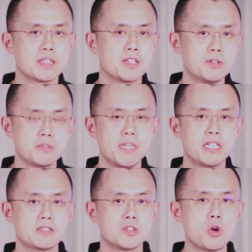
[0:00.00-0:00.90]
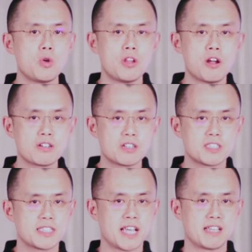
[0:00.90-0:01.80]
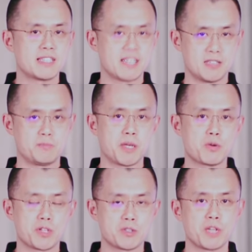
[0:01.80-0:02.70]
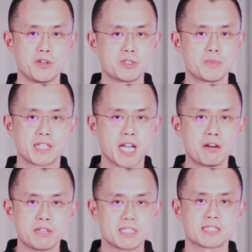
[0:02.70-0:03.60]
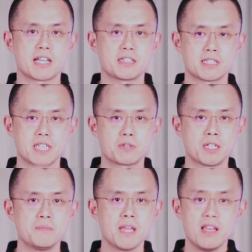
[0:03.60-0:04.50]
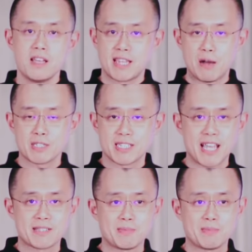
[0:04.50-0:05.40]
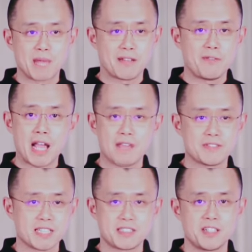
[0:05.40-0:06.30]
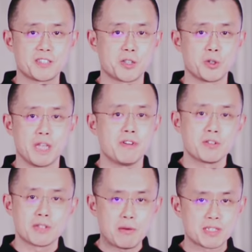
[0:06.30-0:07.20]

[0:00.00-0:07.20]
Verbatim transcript: The news media no longer says that Bitcoin is only used by terrorists, etc. That was the case like five, six years ago, even though that